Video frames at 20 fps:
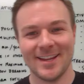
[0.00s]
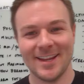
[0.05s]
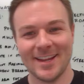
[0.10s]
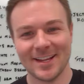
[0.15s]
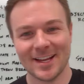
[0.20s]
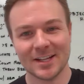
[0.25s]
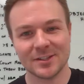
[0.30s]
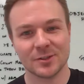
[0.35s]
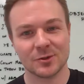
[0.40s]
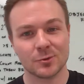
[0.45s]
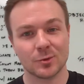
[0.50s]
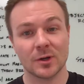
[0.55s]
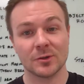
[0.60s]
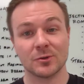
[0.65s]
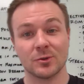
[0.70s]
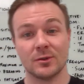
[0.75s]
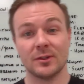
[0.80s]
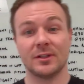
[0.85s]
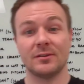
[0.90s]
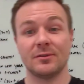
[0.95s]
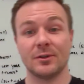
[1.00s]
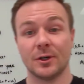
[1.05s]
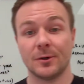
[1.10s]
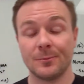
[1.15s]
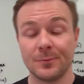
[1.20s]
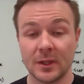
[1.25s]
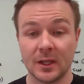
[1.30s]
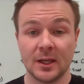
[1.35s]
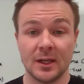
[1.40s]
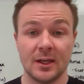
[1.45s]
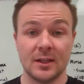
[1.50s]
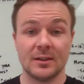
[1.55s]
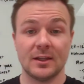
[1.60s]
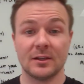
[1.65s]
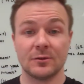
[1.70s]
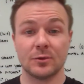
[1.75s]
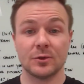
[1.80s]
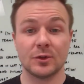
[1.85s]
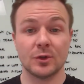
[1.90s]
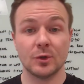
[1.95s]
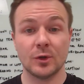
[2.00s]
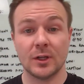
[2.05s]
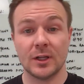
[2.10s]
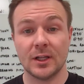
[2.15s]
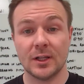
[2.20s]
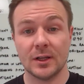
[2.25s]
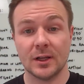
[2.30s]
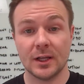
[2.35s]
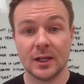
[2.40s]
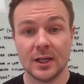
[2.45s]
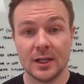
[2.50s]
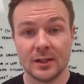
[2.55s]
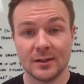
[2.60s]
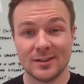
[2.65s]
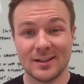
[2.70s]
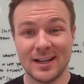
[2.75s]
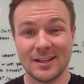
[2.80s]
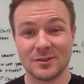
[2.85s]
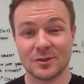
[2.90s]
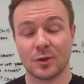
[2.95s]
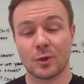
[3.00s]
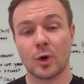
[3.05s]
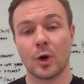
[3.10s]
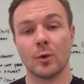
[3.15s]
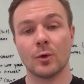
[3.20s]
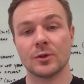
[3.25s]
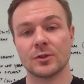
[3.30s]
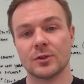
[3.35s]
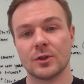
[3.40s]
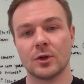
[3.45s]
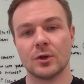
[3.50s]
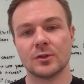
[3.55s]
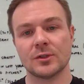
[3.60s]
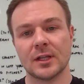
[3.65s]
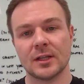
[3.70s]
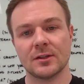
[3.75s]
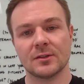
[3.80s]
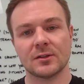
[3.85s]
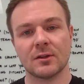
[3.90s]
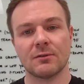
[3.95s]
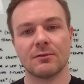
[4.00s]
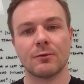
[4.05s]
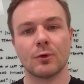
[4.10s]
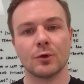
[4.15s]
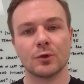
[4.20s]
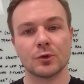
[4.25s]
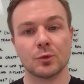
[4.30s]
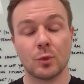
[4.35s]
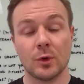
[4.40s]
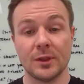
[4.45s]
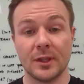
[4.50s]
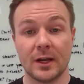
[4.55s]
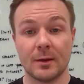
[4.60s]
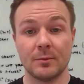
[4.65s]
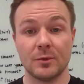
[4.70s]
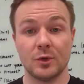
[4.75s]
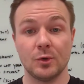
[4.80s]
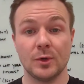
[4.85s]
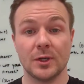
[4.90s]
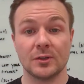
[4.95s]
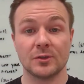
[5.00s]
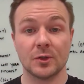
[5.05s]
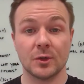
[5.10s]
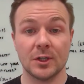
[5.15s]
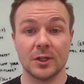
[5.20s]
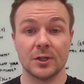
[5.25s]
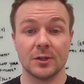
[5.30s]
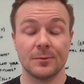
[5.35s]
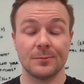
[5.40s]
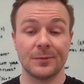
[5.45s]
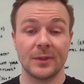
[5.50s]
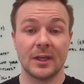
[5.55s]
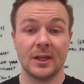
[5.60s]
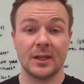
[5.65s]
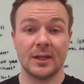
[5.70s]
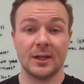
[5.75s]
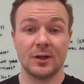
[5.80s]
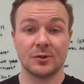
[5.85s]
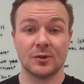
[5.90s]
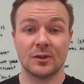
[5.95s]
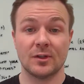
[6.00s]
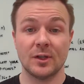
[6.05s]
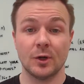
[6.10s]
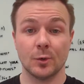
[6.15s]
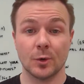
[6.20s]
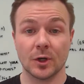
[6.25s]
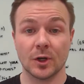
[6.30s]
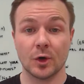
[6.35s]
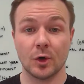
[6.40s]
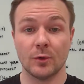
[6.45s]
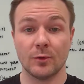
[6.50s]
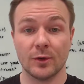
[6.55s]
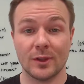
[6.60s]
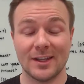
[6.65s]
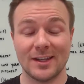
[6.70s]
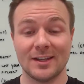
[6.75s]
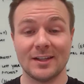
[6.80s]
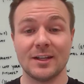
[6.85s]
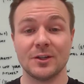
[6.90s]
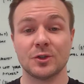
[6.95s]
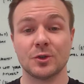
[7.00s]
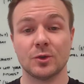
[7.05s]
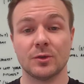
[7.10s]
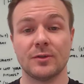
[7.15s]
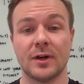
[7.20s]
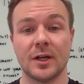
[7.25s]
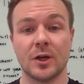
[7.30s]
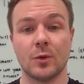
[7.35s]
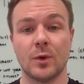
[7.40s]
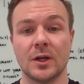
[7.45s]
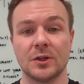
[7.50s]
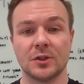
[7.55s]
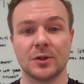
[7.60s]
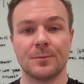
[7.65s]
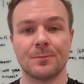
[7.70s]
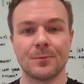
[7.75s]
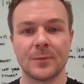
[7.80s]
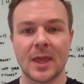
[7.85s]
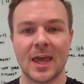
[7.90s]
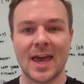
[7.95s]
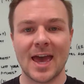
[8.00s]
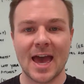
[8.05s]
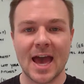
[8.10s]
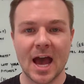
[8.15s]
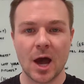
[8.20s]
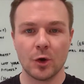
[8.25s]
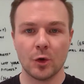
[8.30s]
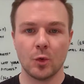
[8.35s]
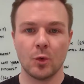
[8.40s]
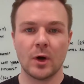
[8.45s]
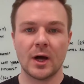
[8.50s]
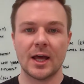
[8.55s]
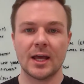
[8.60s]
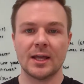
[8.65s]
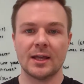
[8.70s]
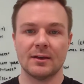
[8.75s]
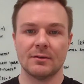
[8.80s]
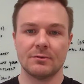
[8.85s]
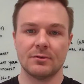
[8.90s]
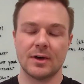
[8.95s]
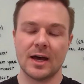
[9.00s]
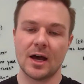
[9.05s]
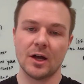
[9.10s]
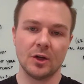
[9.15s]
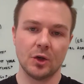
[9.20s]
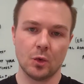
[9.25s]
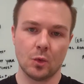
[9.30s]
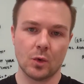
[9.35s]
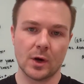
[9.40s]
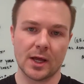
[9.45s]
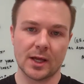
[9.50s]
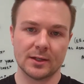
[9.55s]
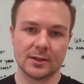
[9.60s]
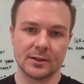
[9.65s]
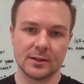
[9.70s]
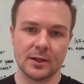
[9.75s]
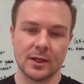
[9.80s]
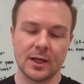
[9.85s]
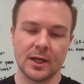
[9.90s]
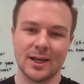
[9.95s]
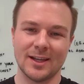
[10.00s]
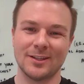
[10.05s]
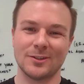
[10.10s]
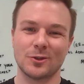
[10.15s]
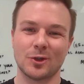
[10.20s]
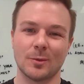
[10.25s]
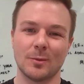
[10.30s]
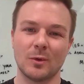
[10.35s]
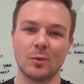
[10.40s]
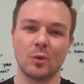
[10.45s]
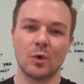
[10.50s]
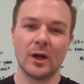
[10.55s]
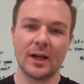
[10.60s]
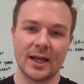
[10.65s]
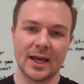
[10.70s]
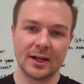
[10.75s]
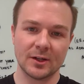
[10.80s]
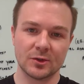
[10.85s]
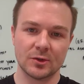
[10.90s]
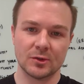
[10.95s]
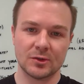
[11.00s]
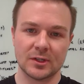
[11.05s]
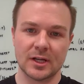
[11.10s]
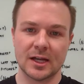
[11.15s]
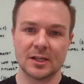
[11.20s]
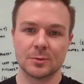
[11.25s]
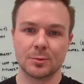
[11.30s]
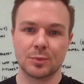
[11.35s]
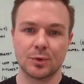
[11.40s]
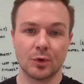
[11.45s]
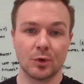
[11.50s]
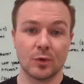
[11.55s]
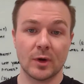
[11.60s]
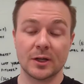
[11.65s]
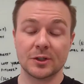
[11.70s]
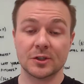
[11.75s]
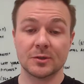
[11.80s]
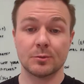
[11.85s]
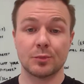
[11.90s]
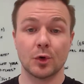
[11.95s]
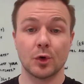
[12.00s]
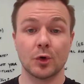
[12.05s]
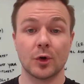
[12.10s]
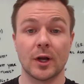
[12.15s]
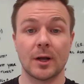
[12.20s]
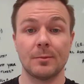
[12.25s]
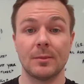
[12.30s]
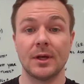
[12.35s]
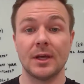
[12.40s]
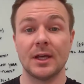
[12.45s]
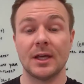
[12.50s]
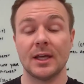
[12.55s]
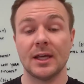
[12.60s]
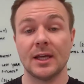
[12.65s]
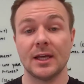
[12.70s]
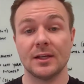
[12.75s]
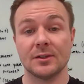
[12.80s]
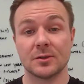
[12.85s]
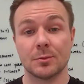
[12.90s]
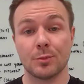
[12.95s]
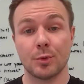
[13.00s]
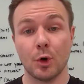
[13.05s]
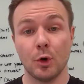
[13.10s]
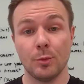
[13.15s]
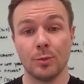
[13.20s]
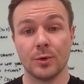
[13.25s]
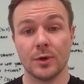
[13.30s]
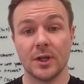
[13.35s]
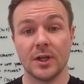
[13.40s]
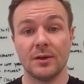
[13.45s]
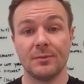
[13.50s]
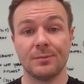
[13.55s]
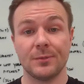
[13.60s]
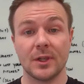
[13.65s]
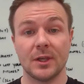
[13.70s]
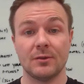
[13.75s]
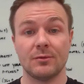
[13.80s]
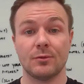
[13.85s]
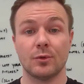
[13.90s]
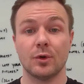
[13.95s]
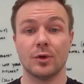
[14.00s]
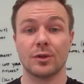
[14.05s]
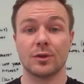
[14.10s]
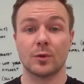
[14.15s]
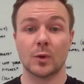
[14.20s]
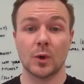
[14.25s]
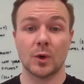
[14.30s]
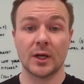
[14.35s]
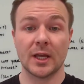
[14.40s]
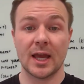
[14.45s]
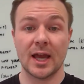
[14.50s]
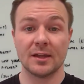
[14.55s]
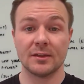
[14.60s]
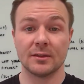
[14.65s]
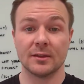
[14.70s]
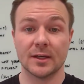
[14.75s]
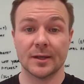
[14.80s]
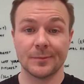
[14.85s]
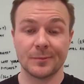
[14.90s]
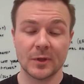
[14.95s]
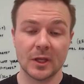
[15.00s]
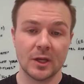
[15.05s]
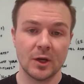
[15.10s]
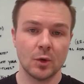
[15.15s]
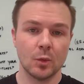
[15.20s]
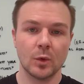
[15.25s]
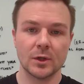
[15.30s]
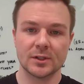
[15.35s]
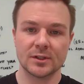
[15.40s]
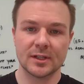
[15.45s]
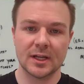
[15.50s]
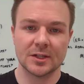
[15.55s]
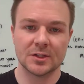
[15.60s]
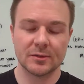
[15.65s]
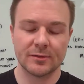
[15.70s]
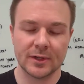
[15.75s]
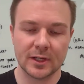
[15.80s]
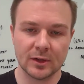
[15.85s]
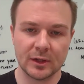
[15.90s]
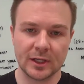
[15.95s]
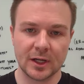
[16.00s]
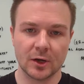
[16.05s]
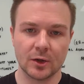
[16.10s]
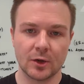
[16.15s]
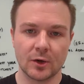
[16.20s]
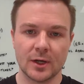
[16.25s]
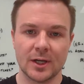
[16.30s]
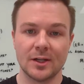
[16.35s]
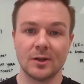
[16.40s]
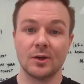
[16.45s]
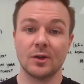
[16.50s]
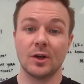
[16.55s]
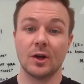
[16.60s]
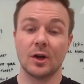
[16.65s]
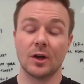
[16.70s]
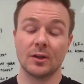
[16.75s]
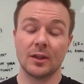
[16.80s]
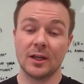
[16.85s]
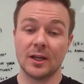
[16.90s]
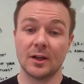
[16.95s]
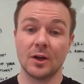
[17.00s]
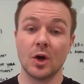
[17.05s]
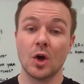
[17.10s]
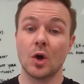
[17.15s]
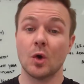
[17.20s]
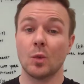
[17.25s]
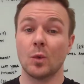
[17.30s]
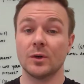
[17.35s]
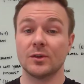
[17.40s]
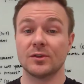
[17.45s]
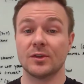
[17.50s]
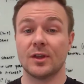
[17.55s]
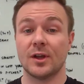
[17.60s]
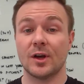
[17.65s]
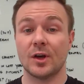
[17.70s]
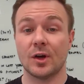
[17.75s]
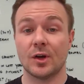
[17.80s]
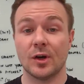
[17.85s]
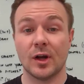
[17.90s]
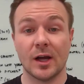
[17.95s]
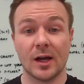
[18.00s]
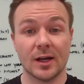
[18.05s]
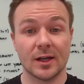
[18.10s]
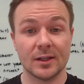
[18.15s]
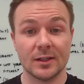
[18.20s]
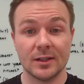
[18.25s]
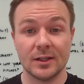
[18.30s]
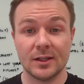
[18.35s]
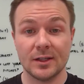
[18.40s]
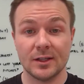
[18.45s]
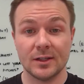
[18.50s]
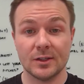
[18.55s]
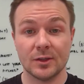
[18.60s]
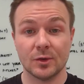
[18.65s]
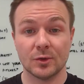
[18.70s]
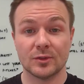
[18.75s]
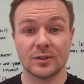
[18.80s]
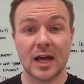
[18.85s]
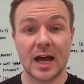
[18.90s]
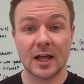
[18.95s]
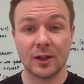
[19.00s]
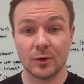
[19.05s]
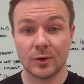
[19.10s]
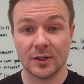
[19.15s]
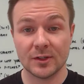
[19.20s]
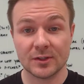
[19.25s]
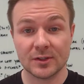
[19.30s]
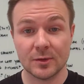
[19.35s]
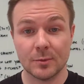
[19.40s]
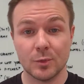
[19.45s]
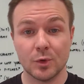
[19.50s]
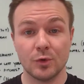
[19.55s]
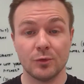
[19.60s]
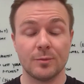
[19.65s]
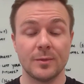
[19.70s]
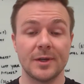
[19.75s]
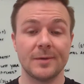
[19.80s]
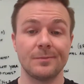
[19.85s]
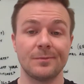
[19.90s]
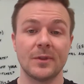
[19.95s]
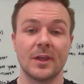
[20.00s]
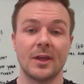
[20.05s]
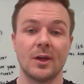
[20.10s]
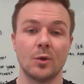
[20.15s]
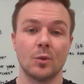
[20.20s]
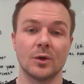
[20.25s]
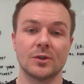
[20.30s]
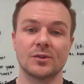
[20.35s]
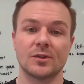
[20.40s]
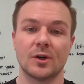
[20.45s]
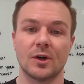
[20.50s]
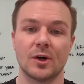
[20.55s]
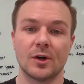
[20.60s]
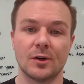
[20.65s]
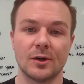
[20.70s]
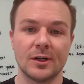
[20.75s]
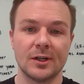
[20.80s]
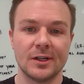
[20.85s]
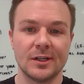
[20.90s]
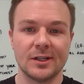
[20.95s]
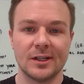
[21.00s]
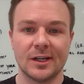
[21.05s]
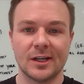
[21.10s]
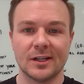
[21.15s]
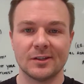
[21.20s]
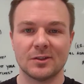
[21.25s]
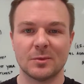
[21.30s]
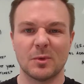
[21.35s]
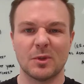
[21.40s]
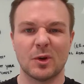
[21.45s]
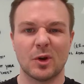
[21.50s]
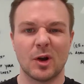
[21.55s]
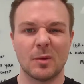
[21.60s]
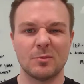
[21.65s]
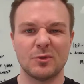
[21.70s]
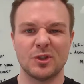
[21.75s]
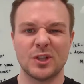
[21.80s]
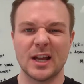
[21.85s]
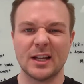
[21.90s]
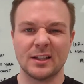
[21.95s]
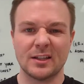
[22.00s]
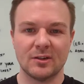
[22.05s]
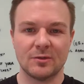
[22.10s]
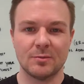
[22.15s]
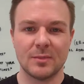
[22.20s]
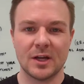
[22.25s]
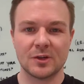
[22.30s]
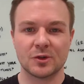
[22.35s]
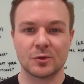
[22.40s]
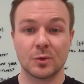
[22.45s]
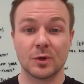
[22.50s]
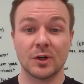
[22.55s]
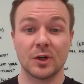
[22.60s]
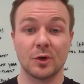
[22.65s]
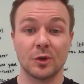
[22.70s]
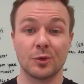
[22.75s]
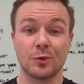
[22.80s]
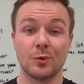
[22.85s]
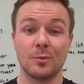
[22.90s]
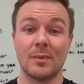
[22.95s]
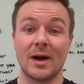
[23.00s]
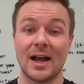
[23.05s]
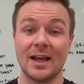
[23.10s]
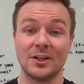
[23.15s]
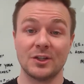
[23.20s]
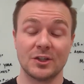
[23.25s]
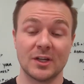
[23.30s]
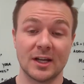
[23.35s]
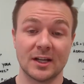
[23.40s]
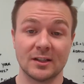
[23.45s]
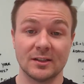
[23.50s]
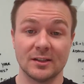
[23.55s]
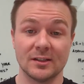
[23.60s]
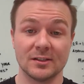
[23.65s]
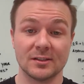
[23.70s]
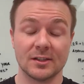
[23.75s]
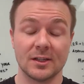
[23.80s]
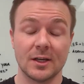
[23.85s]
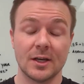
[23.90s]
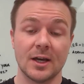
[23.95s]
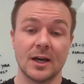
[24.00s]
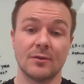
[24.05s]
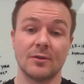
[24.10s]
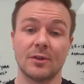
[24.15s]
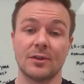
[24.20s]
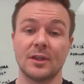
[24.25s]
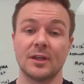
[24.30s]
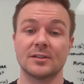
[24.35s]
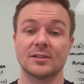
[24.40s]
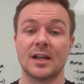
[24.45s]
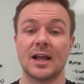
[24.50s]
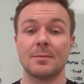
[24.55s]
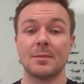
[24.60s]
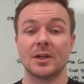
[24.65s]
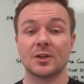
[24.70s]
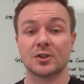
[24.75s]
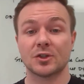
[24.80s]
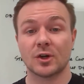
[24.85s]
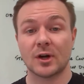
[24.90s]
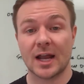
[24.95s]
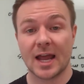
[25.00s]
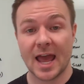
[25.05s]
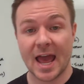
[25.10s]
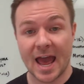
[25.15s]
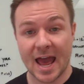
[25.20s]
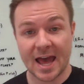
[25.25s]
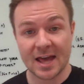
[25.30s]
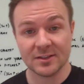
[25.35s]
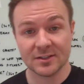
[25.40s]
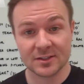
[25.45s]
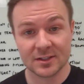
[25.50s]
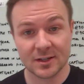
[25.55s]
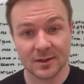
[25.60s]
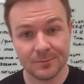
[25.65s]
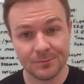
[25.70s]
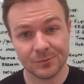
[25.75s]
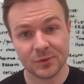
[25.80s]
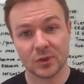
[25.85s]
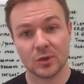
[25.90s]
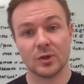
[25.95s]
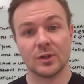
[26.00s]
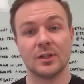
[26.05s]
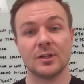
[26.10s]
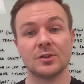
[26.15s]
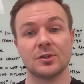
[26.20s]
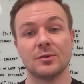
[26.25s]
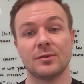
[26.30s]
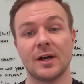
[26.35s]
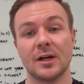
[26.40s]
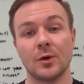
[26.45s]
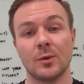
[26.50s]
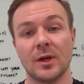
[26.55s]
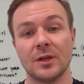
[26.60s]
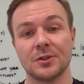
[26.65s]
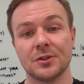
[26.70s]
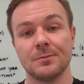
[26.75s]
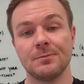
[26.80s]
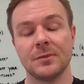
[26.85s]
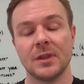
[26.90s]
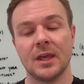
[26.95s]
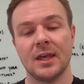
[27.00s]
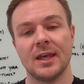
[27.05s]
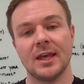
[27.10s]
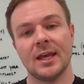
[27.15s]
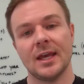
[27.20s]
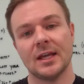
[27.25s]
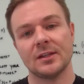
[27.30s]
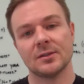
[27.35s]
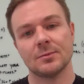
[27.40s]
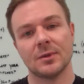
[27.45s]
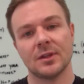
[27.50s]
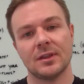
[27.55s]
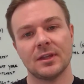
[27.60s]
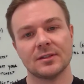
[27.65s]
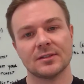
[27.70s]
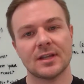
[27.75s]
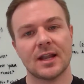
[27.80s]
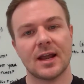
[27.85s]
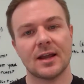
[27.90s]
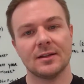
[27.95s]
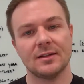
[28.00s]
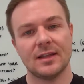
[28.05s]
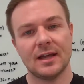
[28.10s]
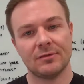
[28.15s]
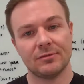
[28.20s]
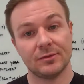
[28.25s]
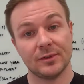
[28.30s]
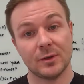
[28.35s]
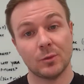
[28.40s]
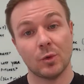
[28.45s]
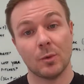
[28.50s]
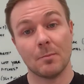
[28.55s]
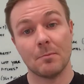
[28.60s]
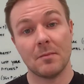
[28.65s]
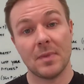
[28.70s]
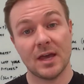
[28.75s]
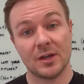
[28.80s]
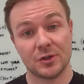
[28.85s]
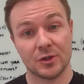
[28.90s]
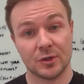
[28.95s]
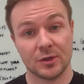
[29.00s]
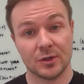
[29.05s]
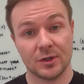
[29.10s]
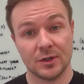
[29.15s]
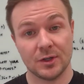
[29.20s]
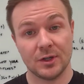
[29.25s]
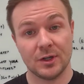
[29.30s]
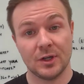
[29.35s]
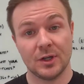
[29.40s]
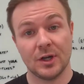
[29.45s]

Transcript: Hey guys, it's Russell Linville. Thanks for tuning in. Today's Throwers Thursday. This is the first one that I'm doing. So here's the deal. We're going to go over the initial evaluation. How do I evaluate and determine what exercise progression program is appropriate for a throwing athlete? What stage of healing are they in? What's their tolerance to movement? What's their some of their objective measures? We're going to go through my checklist of the things that I make sure I ask during this evaluation, and some of the things that I definitely will measure